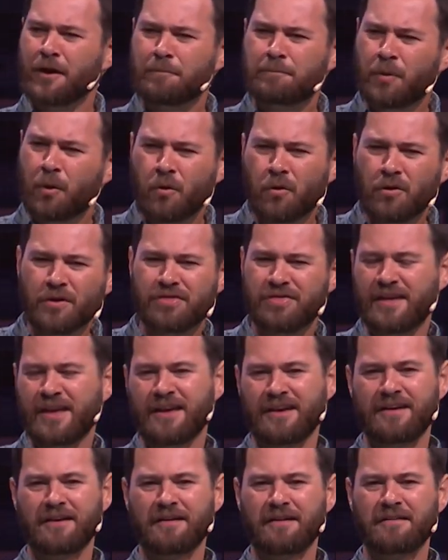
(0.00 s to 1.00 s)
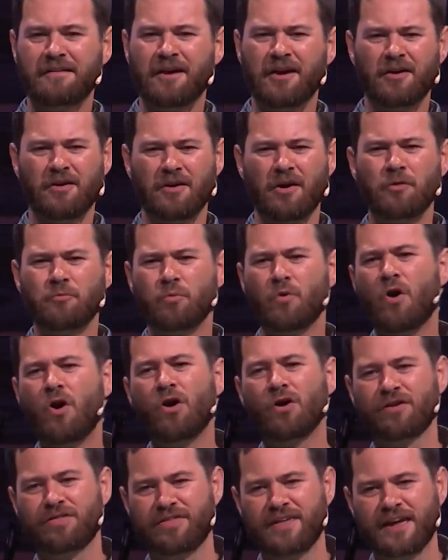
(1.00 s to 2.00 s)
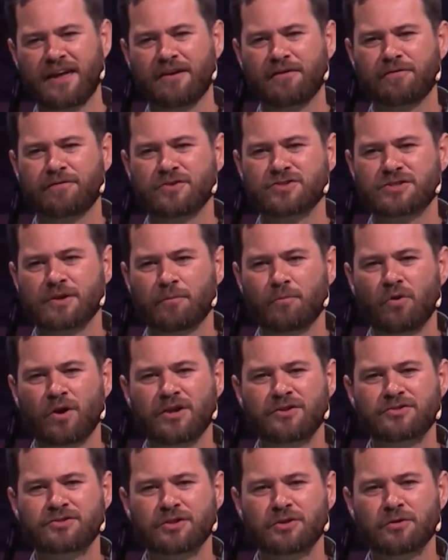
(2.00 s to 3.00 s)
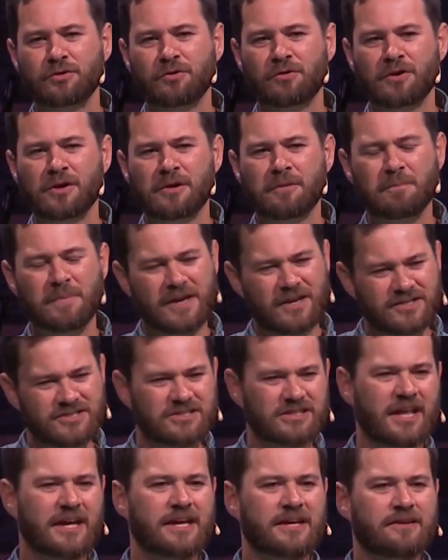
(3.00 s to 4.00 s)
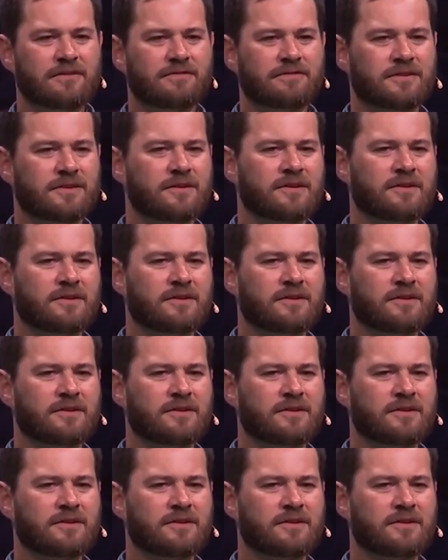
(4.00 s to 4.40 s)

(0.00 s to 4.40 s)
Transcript: poor thing, a wrong thing for someone to be a slave.